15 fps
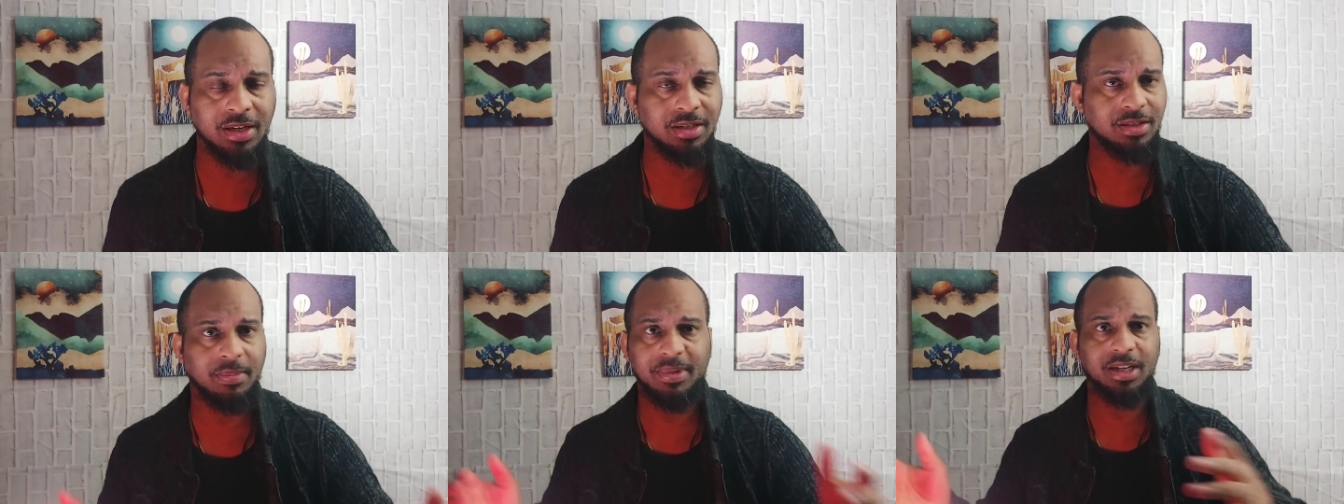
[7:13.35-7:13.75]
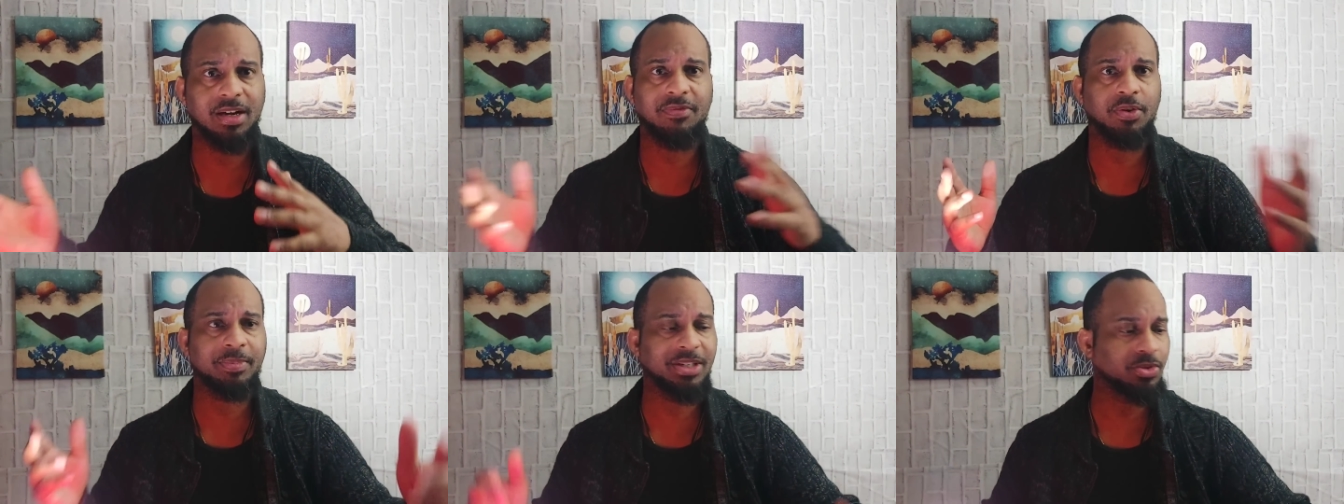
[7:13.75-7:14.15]
Some of the
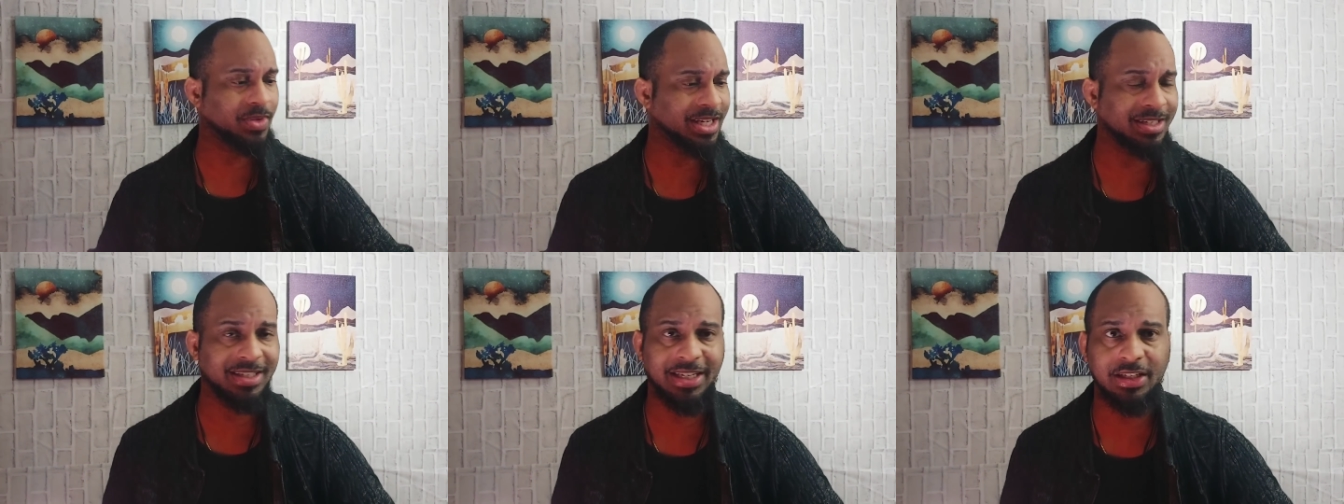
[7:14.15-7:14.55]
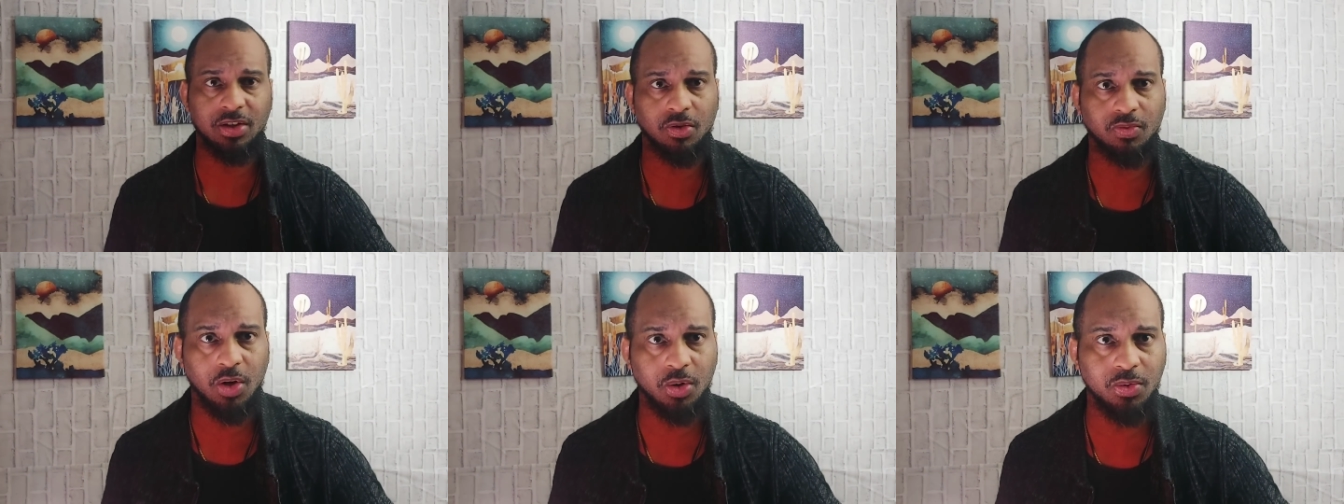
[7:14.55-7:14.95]
governmental entities
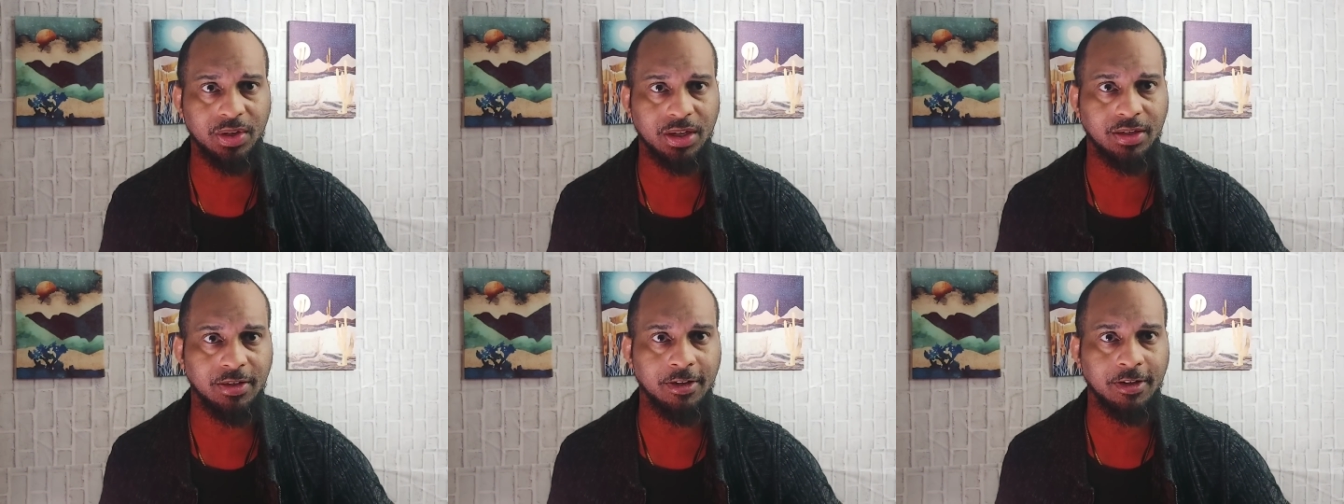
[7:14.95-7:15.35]
are rogue